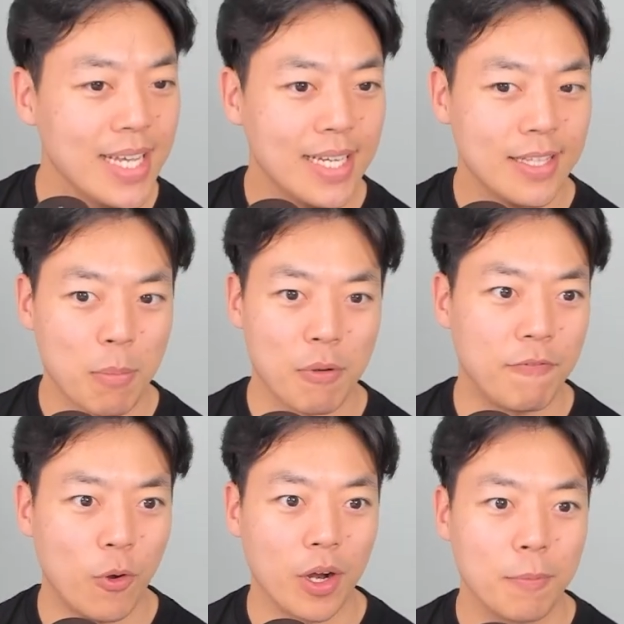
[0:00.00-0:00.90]
Number
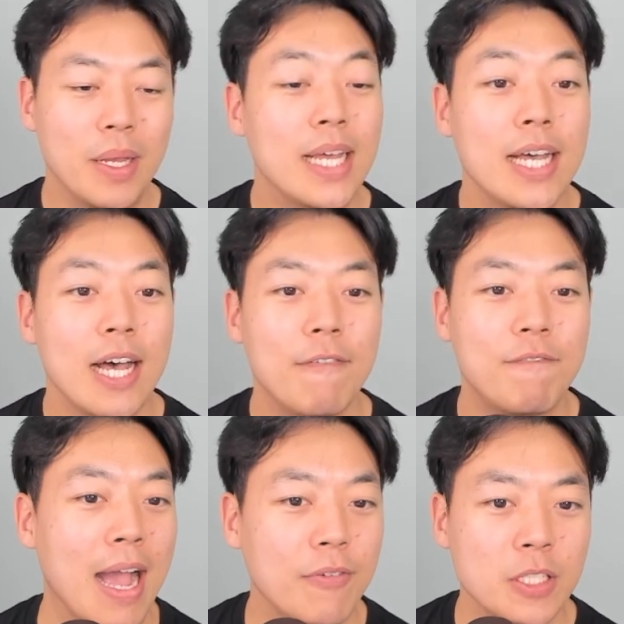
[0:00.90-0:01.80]
four, a
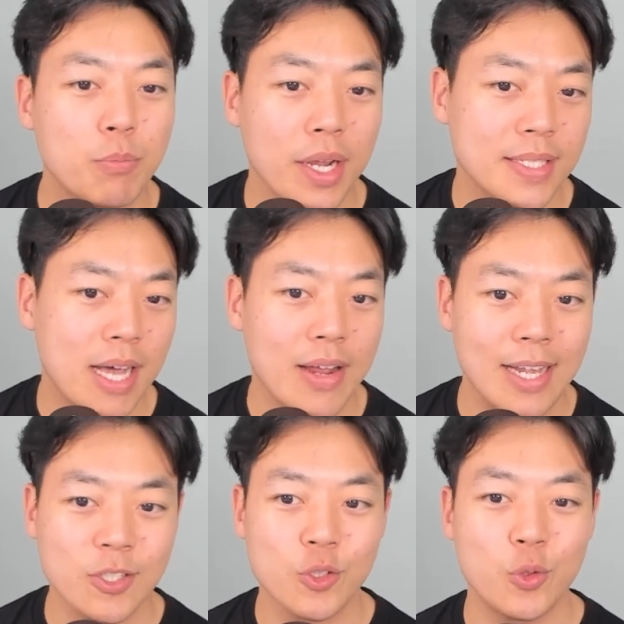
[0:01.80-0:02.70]
virus breaks out
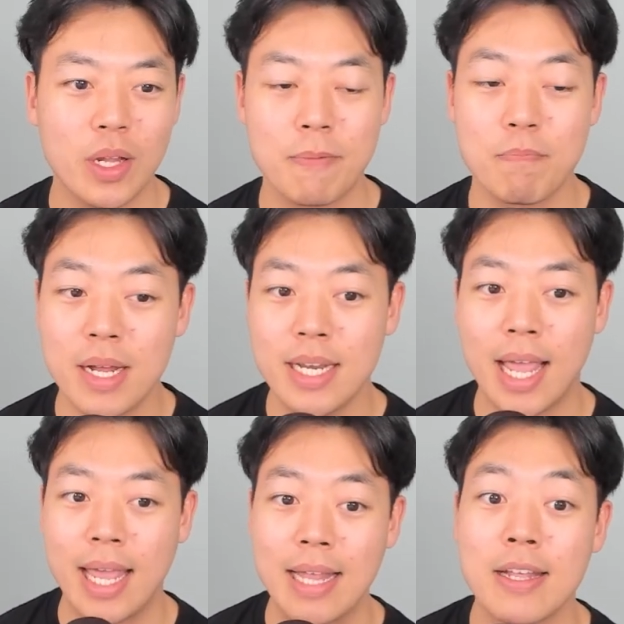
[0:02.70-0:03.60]
at school on
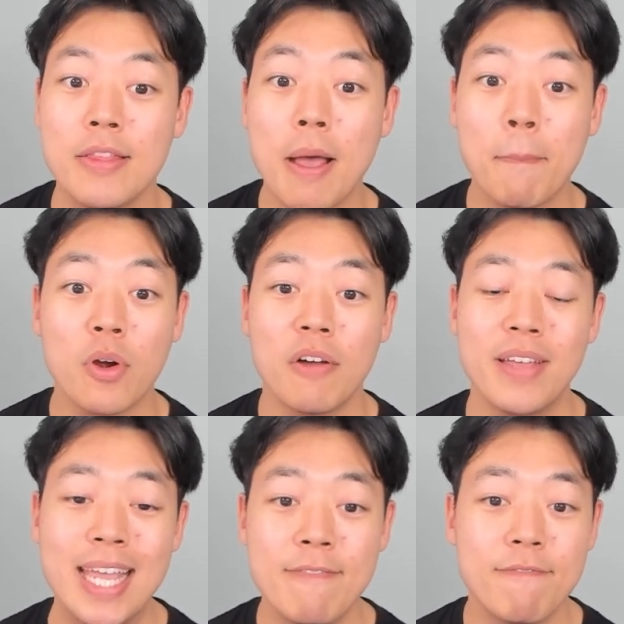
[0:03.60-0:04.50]
Monday and the number of
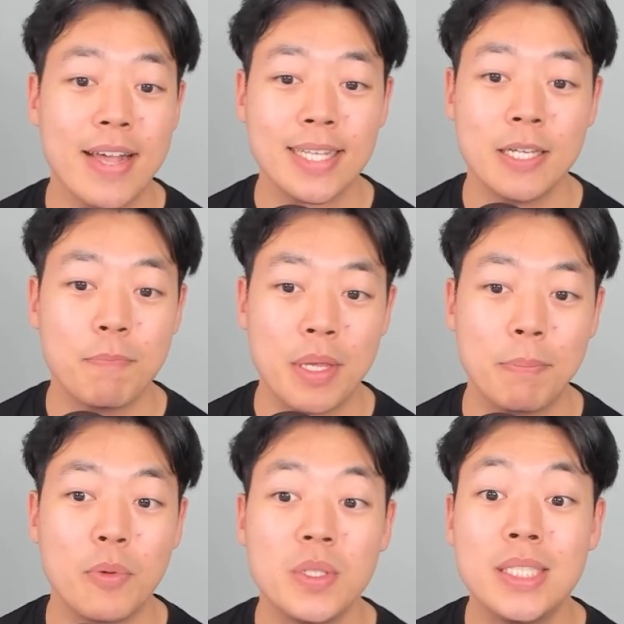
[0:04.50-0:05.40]
infected
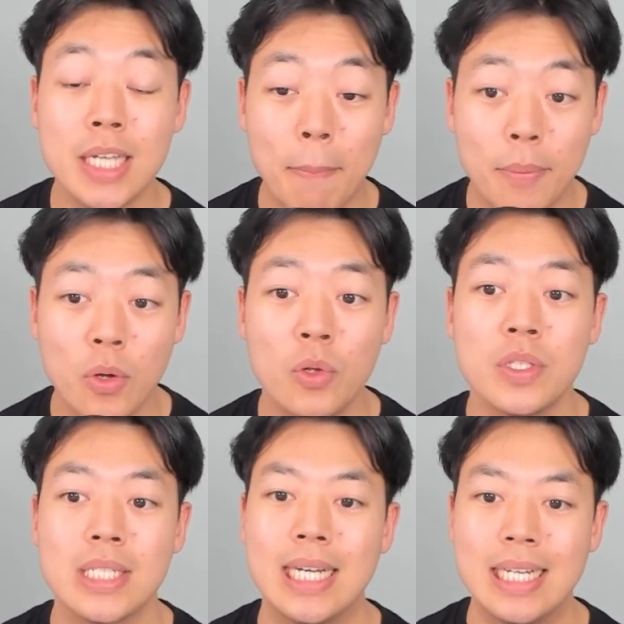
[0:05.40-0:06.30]
people
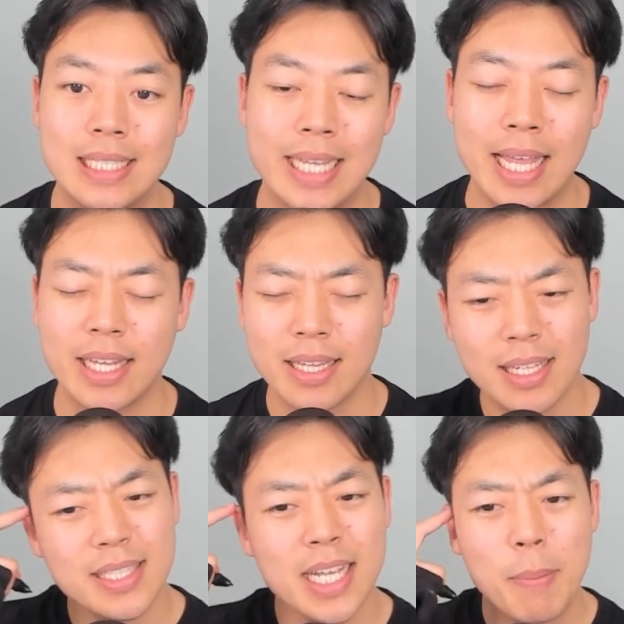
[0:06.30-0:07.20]
doubles daily.
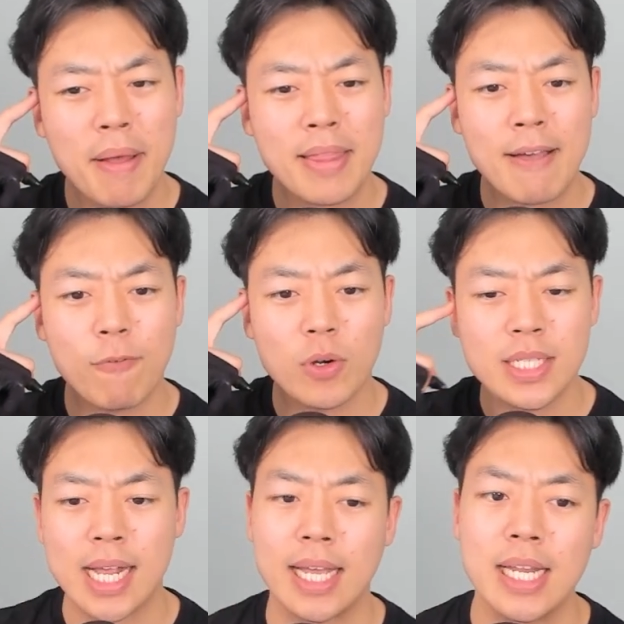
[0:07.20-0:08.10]
Let's think about that for a
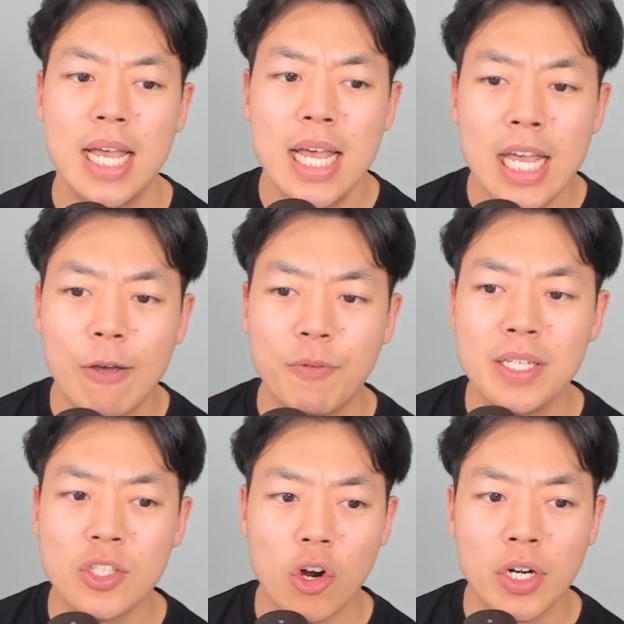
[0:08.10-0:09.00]
second. If we
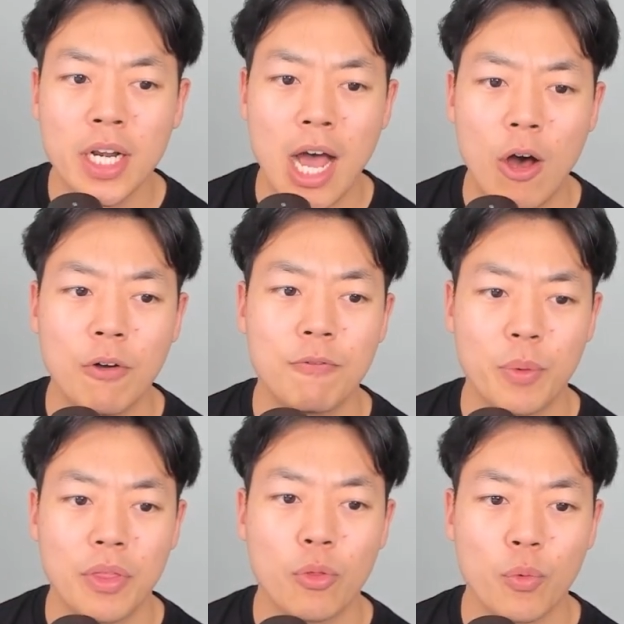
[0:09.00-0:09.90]
started off
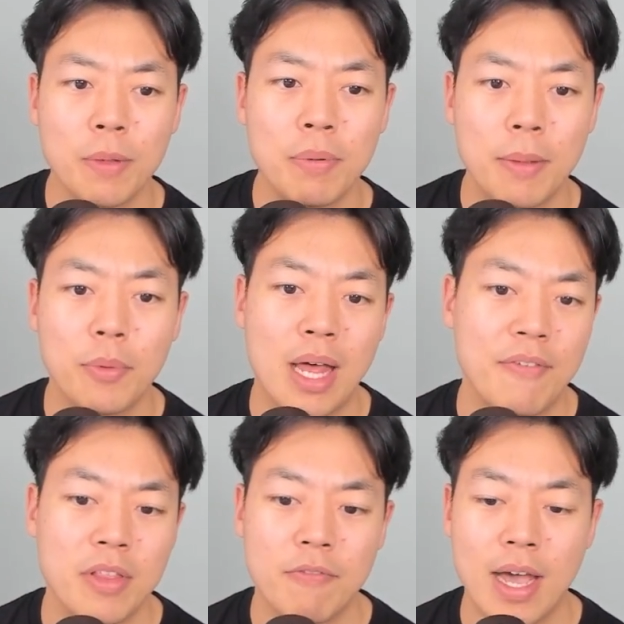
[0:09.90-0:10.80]
with 3 people
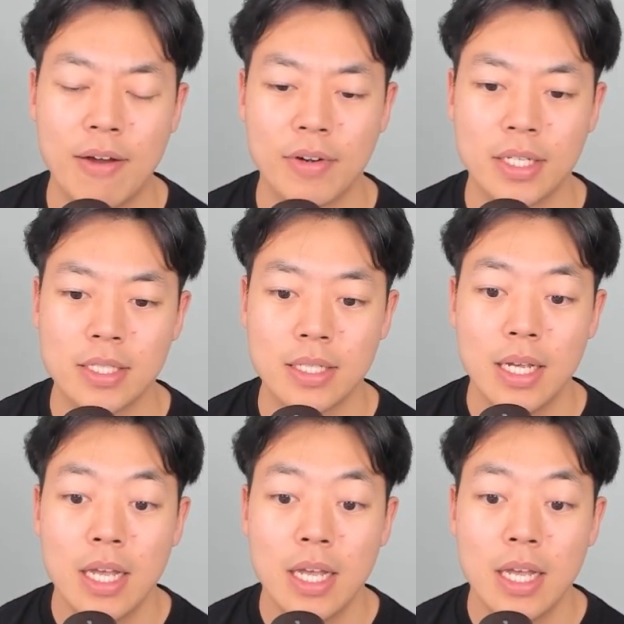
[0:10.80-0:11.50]
having the virus,